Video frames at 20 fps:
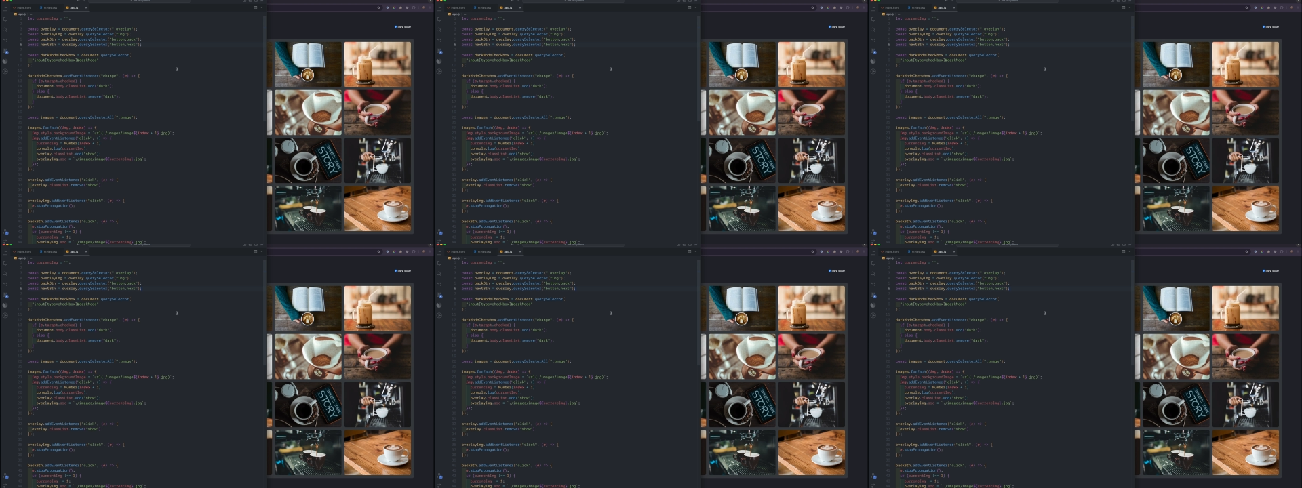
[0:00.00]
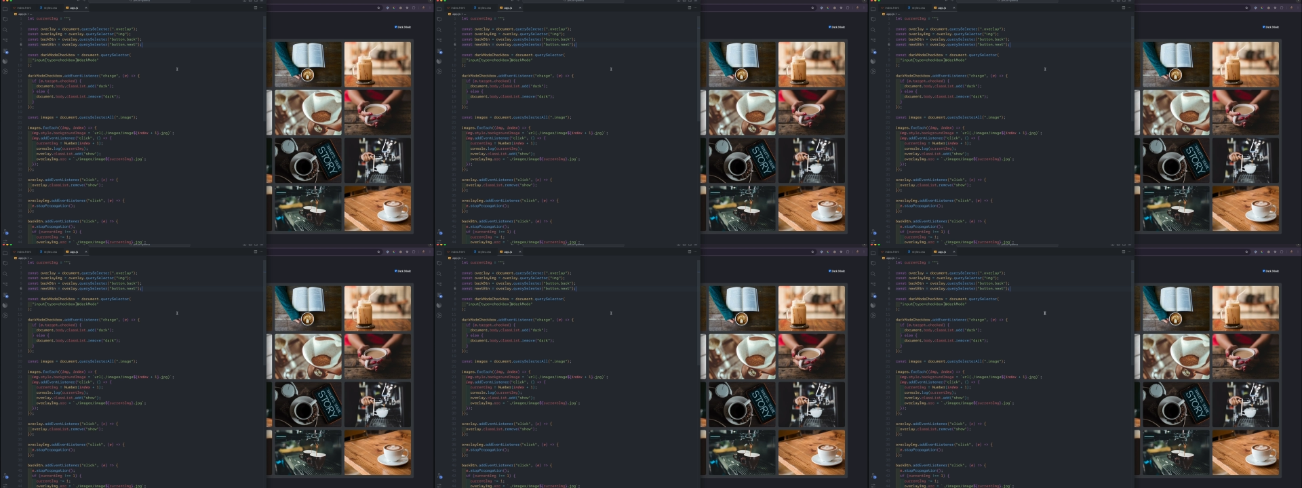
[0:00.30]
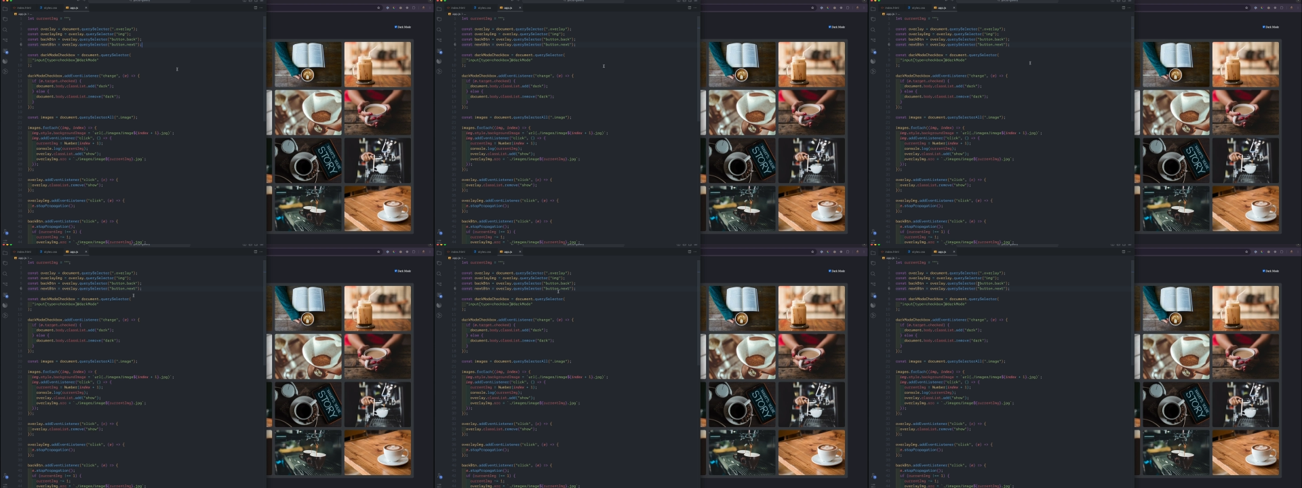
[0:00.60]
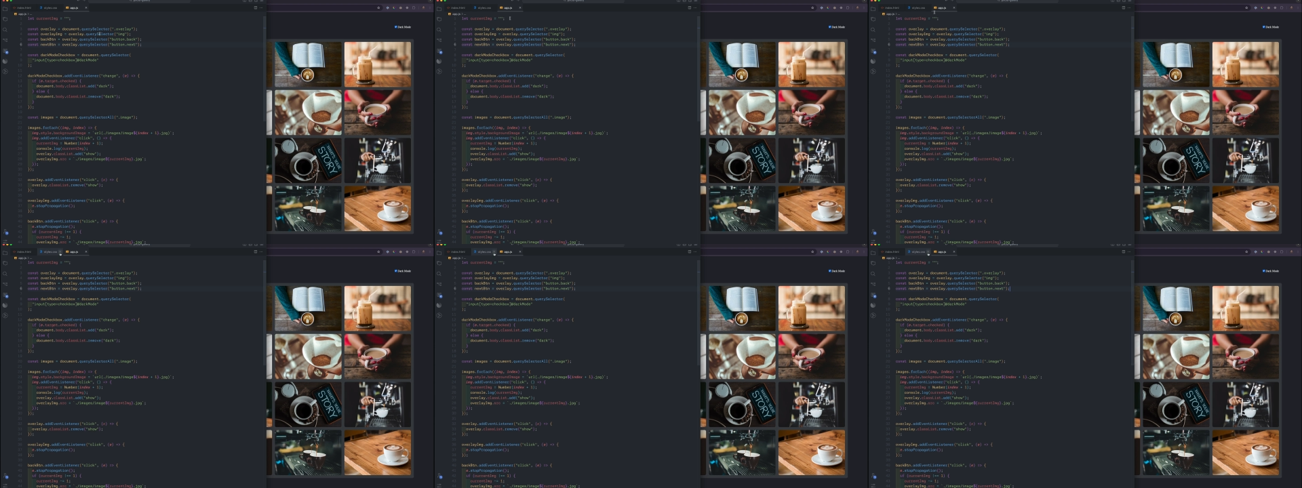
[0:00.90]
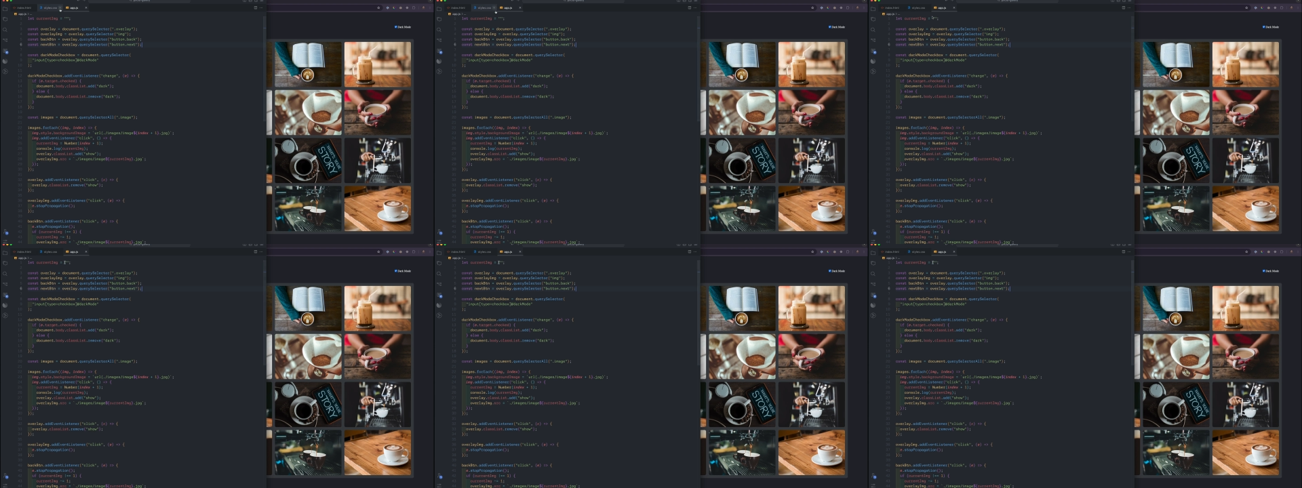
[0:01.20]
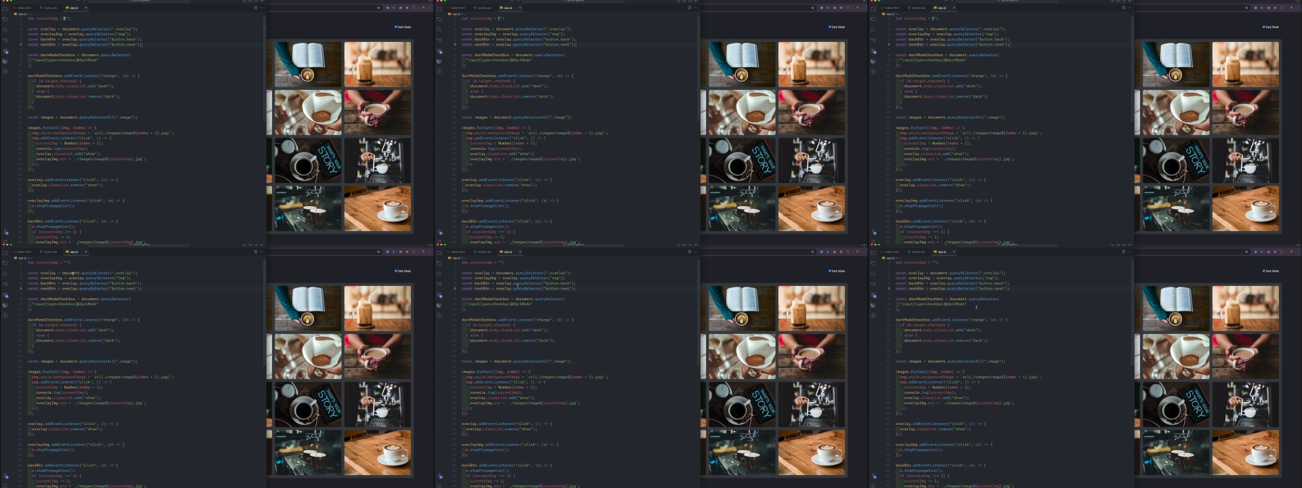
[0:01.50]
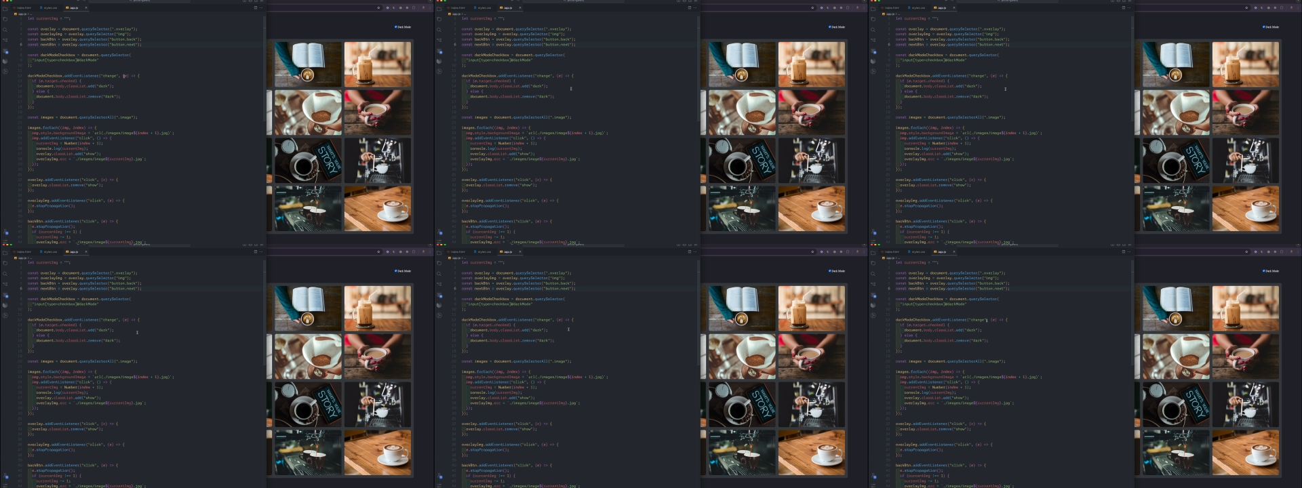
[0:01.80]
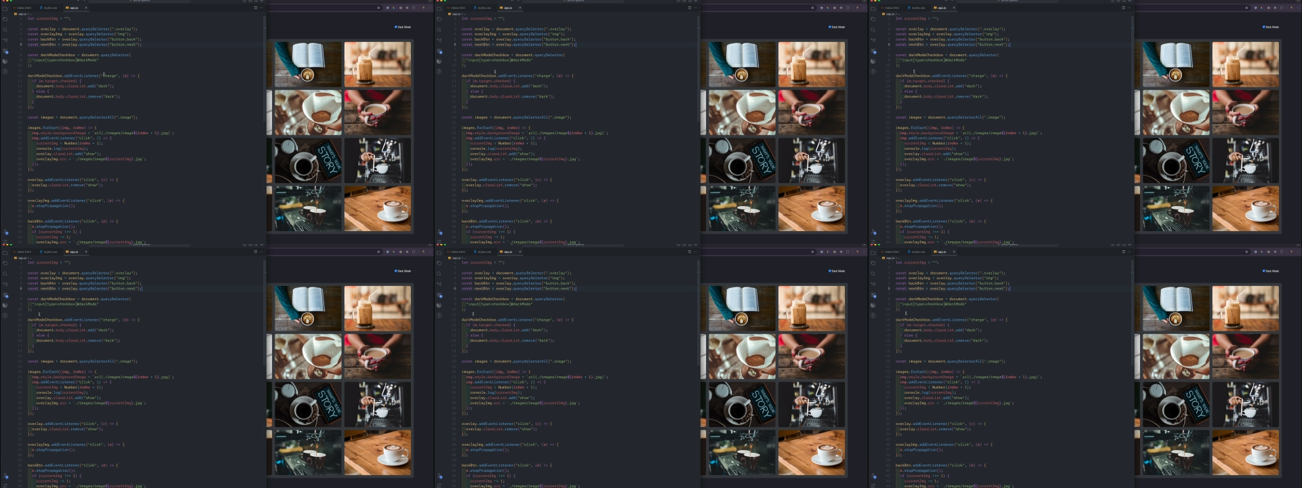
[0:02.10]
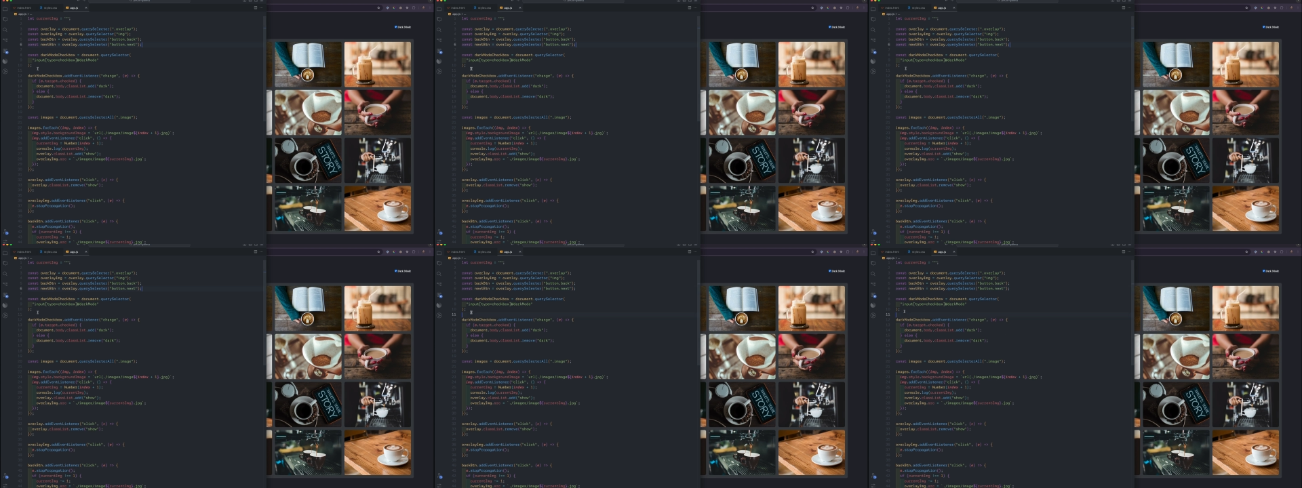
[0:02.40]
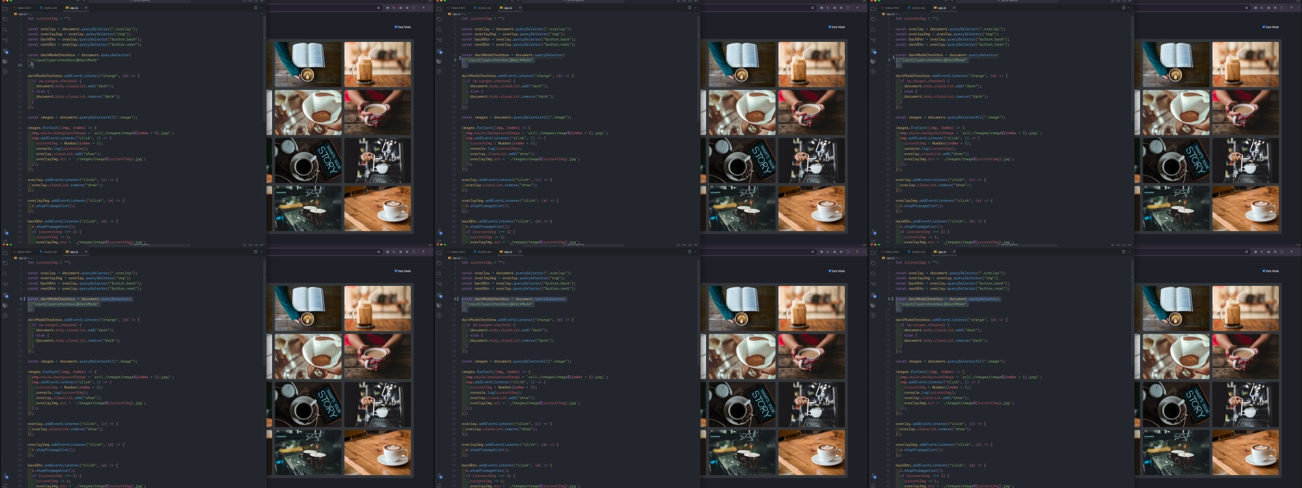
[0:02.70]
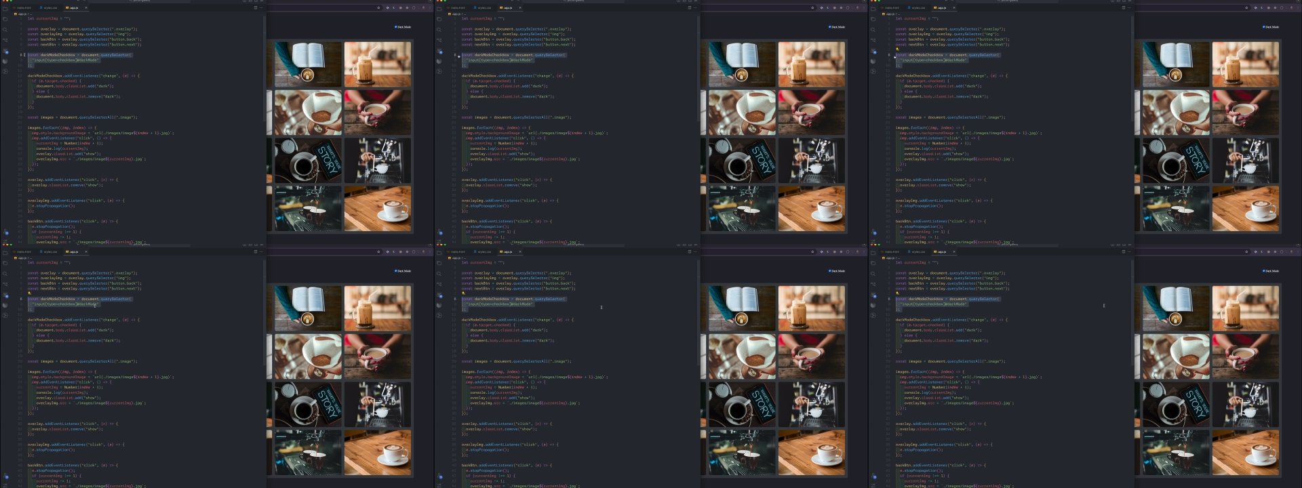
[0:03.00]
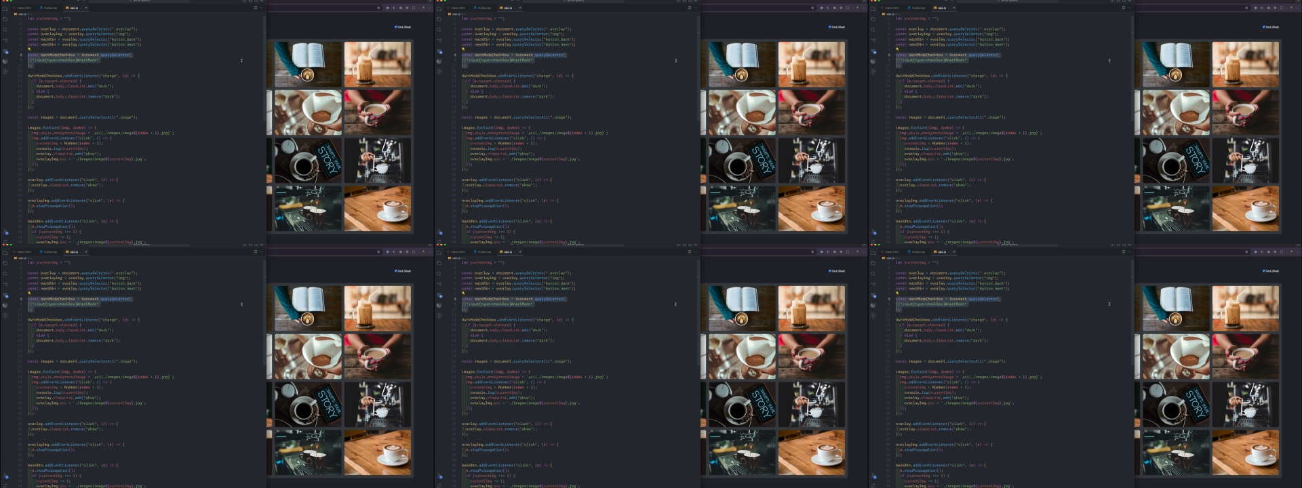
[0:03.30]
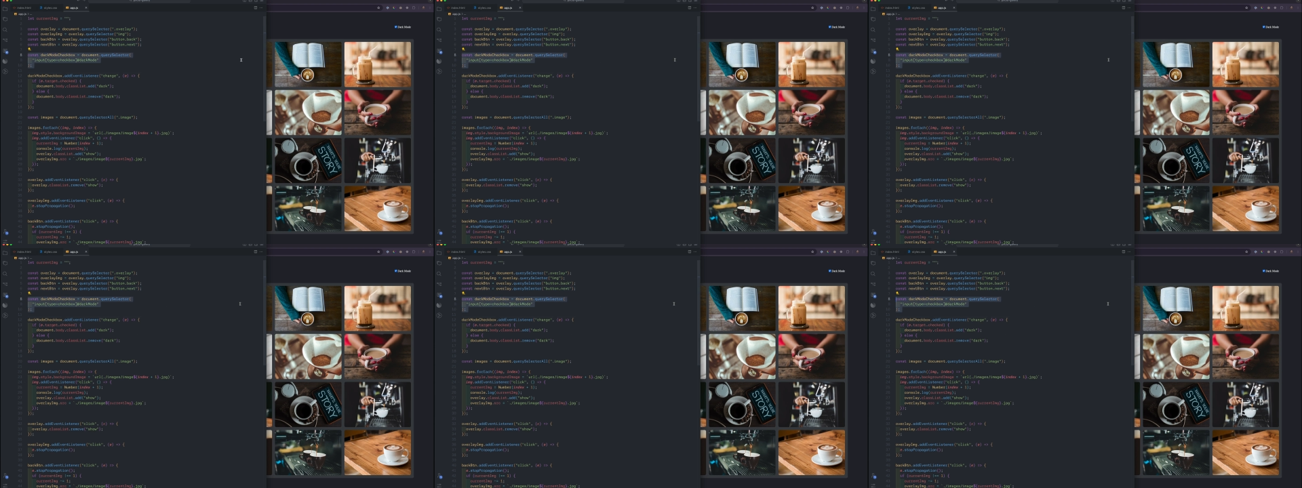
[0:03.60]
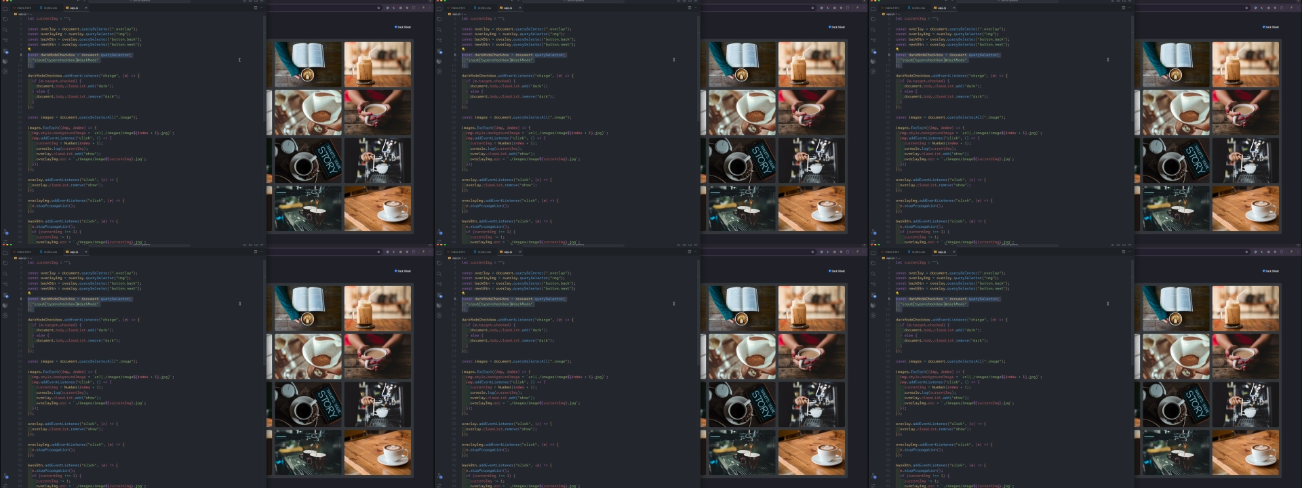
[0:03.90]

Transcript: [unreadable: no face in view]